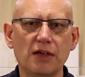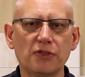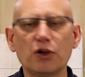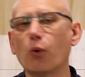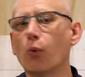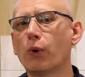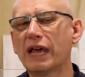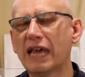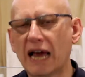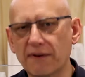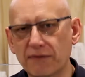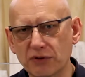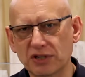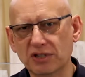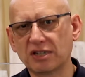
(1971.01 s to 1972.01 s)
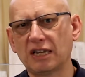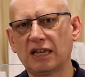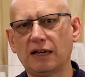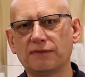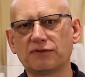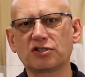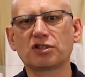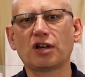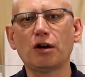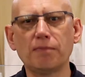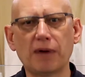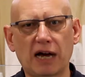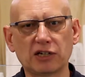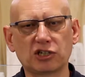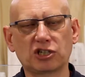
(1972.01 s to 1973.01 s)
that we have received so
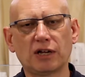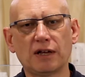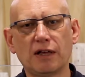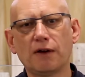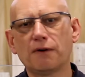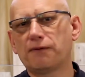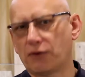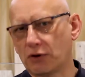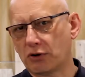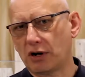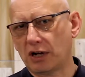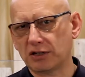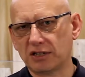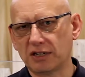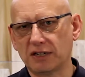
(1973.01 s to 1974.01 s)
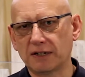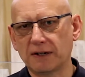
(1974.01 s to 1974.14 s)
much for granted.